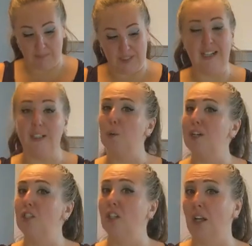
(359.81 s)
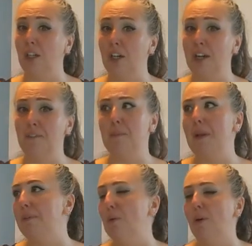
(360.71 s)
yellowish color, if you
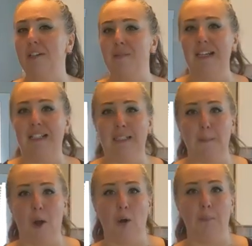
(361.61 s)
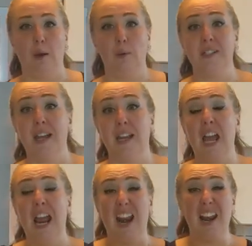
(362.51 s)
maybe wanted to make a lip balm that was like
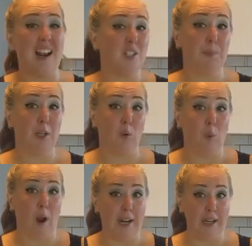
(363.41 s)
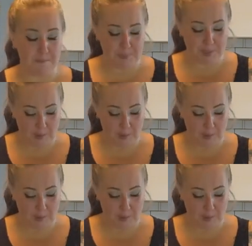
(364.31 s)
nice, pure white,